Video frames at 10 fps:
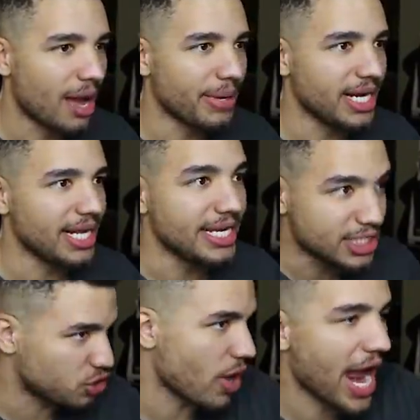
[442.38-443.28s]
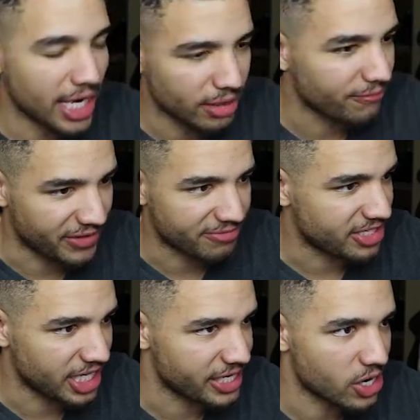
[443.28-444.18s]
I mean, he's dragging them
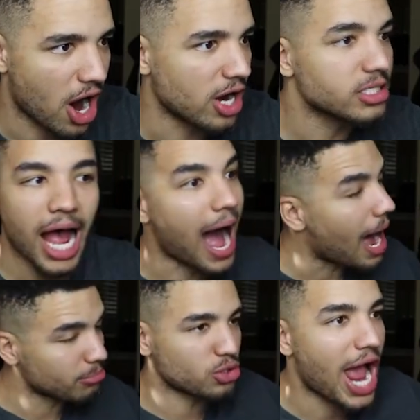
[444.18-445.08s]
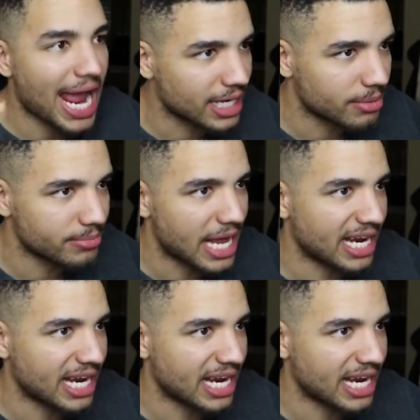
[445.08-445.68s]
15 yards. I'm dragging them